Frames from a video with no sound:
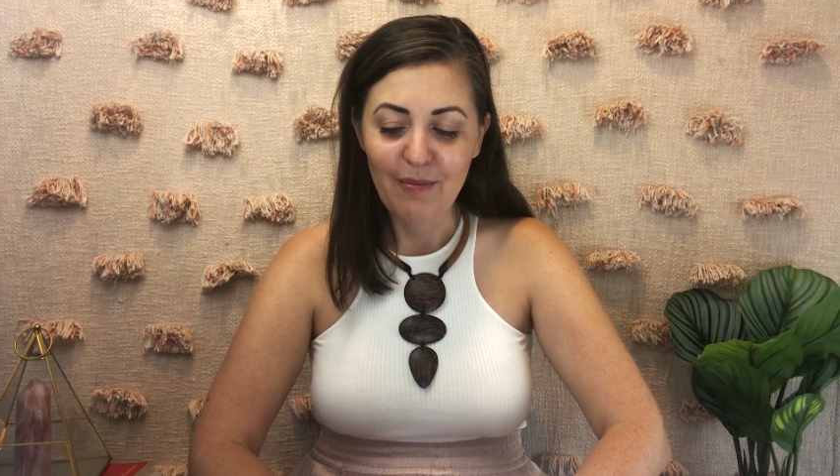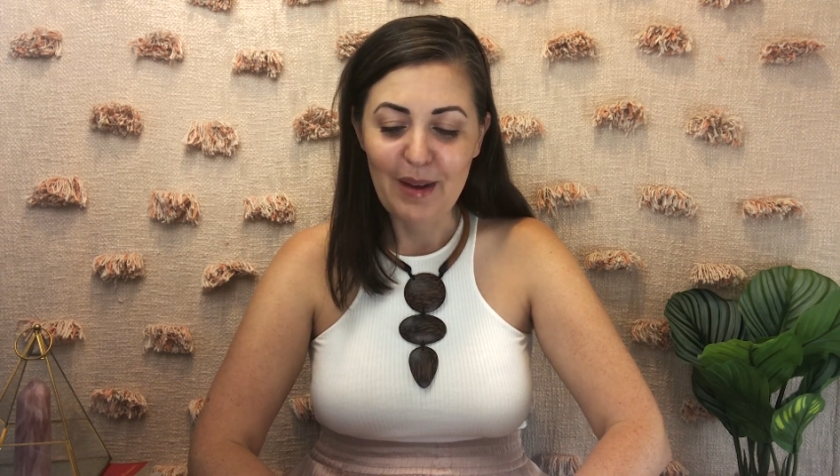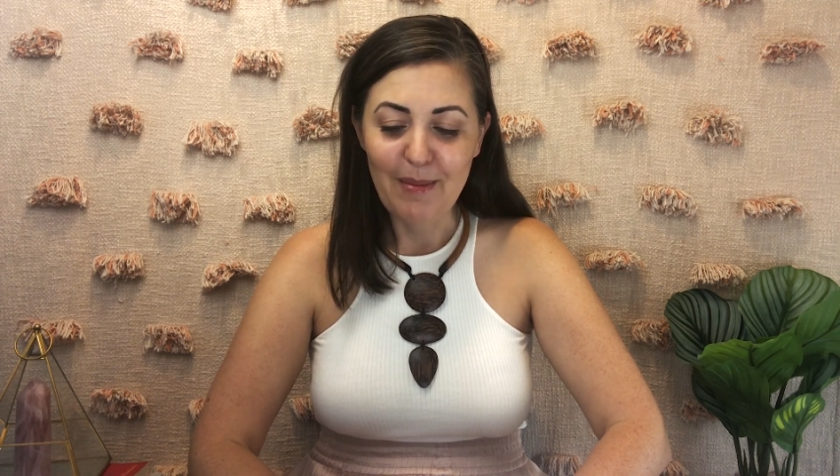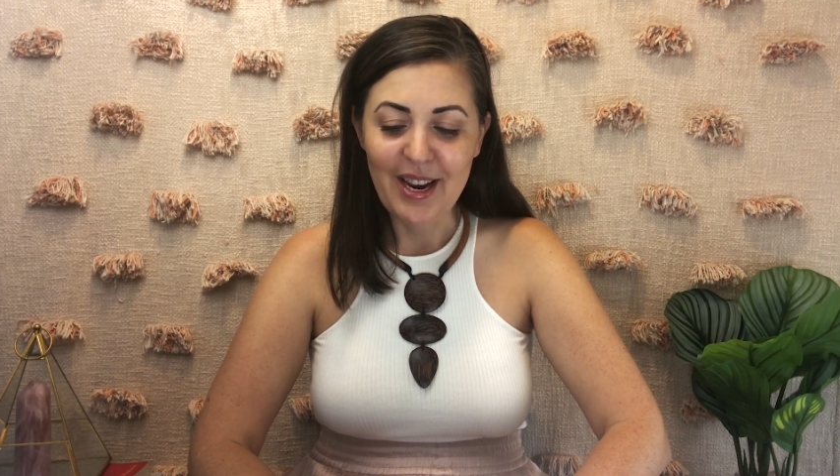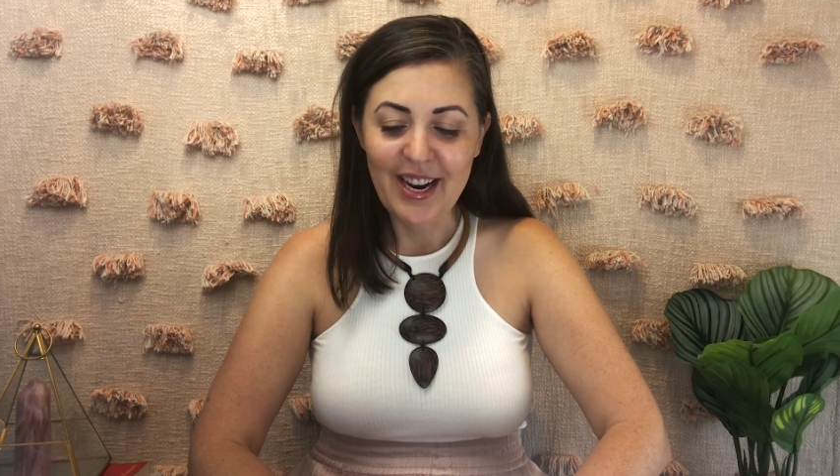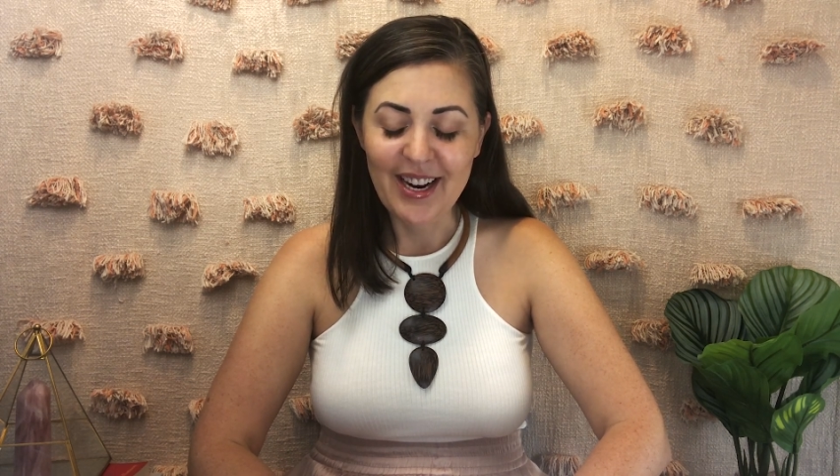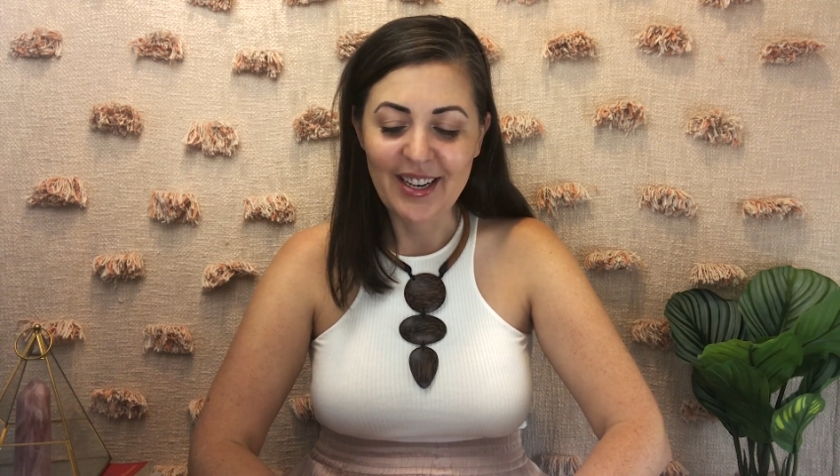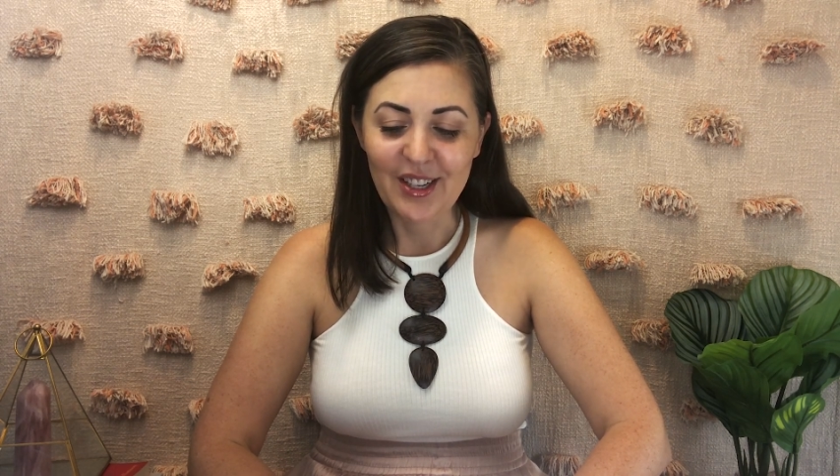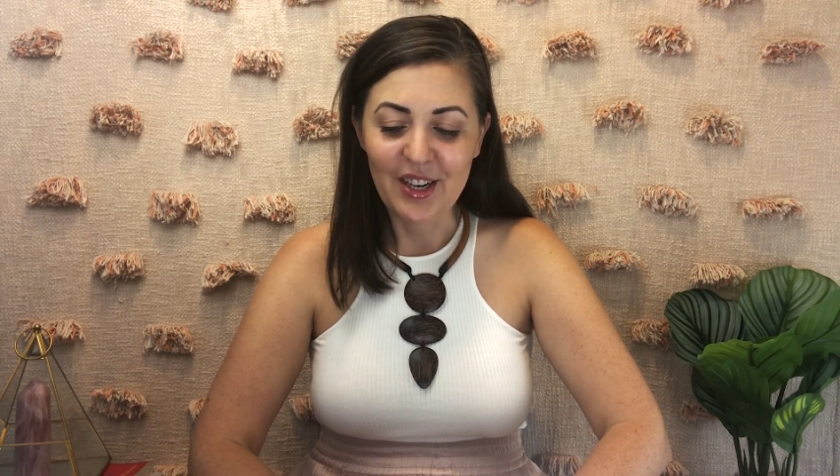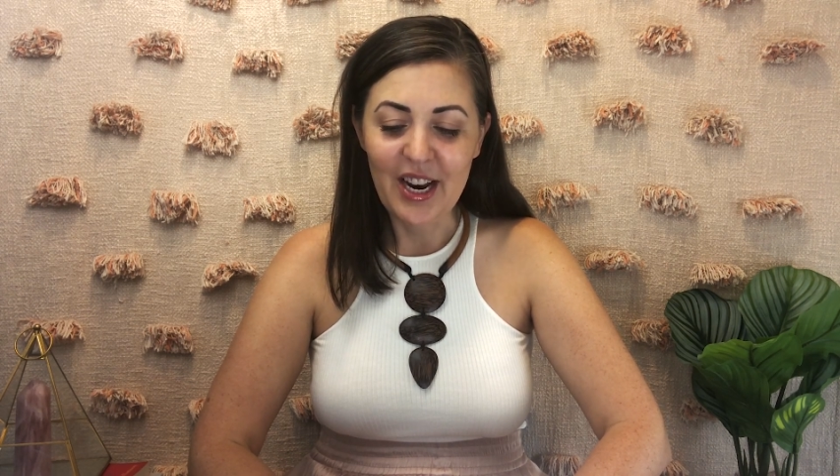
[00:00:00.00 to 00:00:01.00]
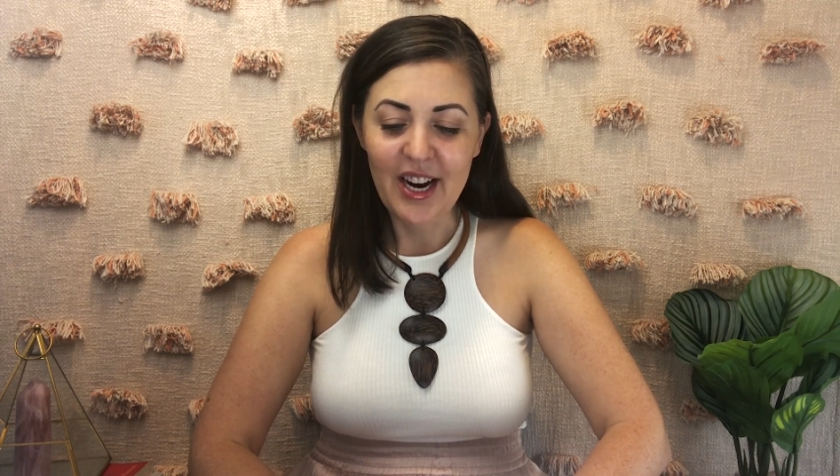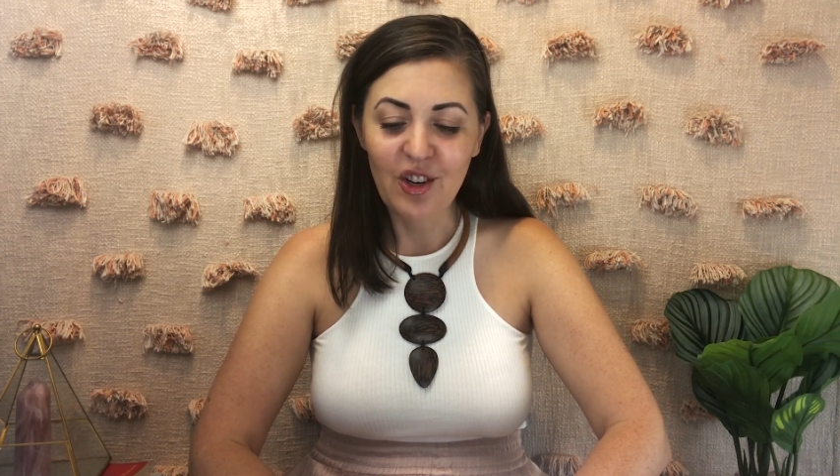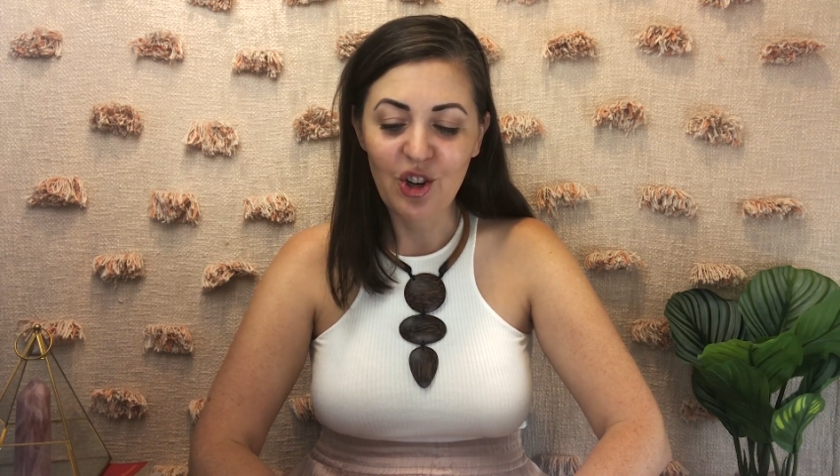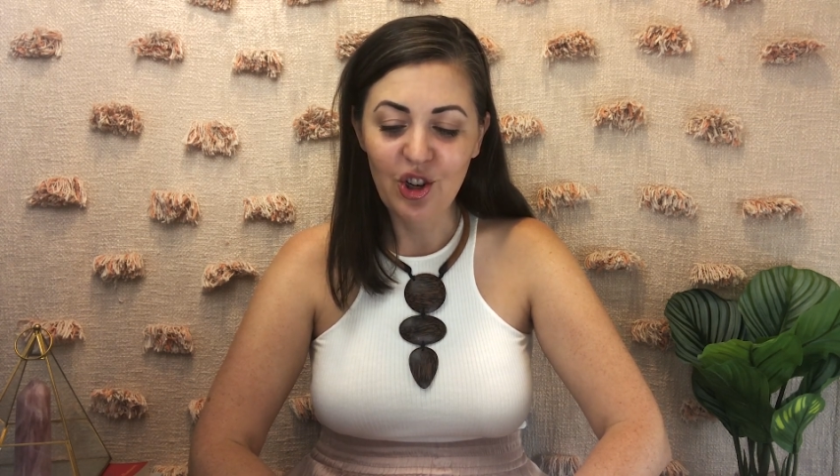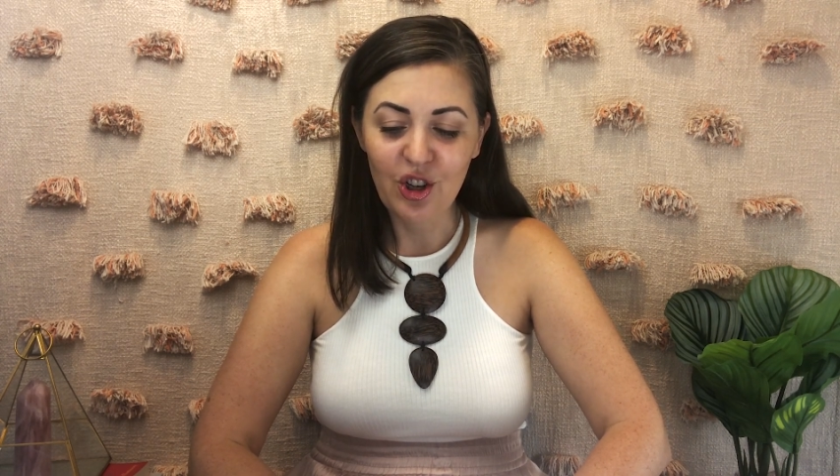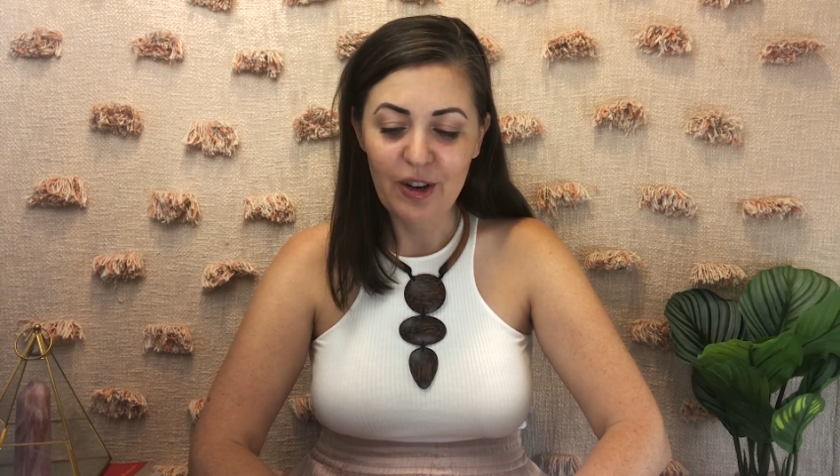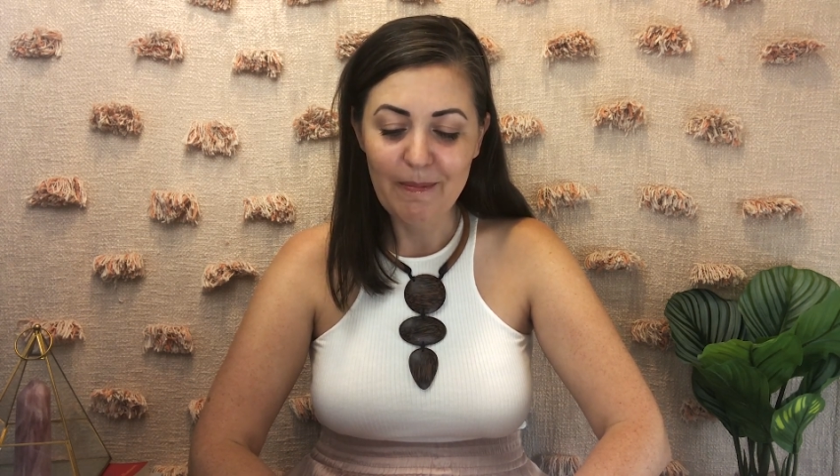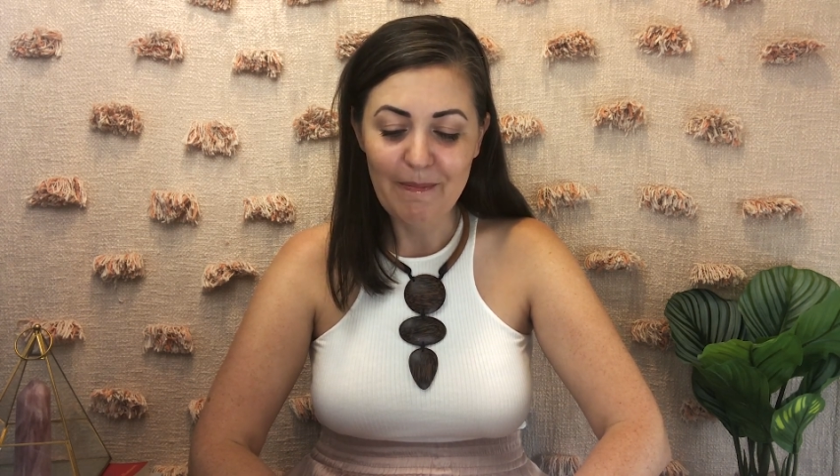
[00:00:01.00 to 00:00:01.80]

Maybe it's an itch.